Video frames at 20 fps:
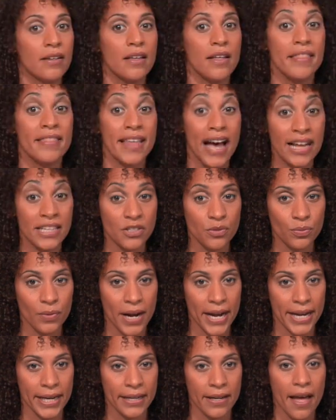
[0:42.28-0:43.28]
That's
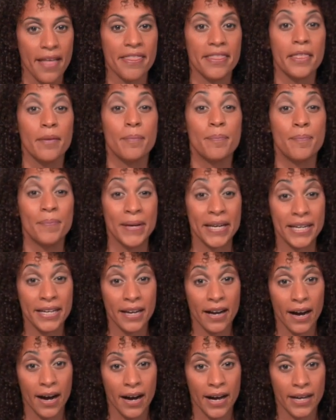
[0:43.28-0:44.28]
right, the big
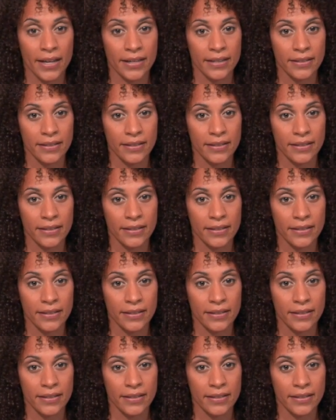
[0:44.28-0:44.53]
guy.